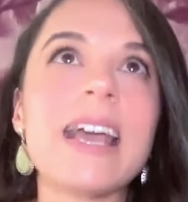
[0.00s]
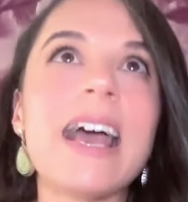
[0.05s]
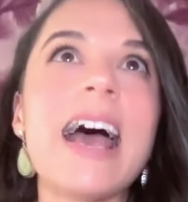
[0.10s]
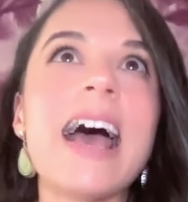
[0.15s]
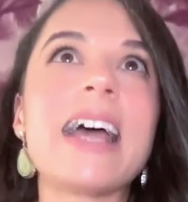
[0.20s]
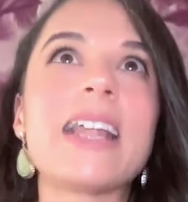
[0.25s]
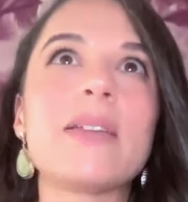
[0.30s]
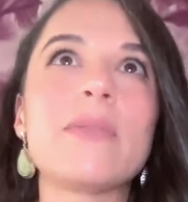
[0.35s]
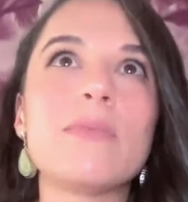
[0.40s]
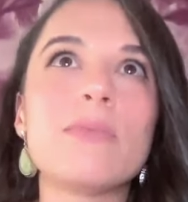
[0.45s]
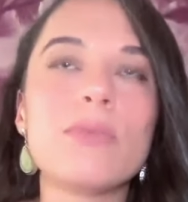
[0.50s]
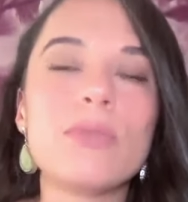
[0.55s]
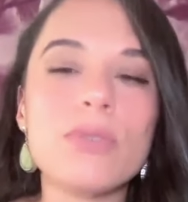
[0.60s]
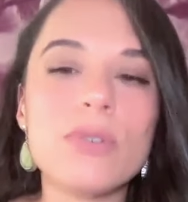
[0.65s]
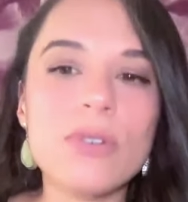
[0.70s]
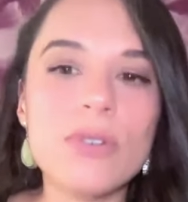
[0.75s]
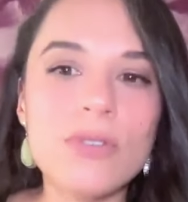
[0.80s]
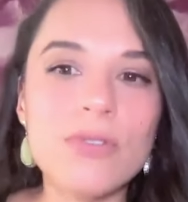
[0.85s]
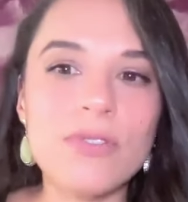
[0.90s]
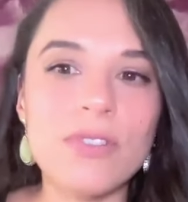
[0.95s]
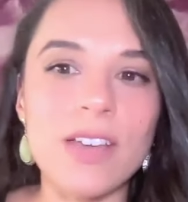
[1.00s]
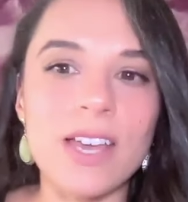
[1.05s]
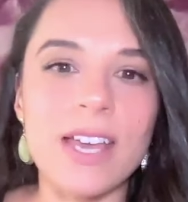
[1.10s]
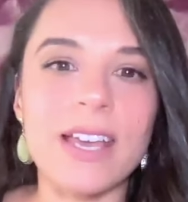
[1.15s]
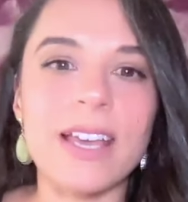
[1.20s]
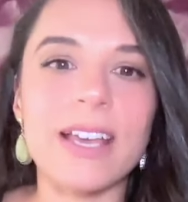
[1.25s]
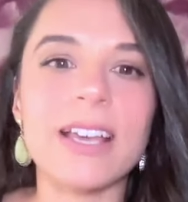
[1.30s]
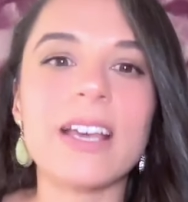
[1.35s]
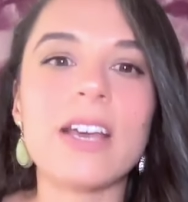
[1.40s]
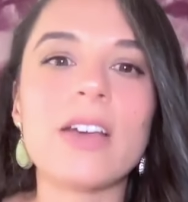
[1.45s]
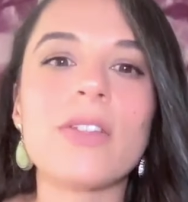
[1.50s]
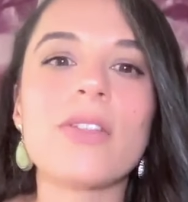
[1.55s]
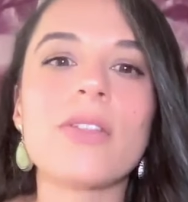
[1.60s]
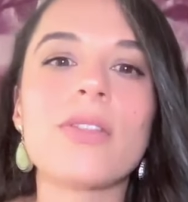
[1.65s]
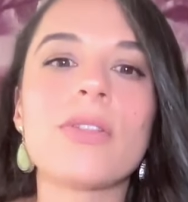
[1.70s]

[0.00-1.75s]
and moving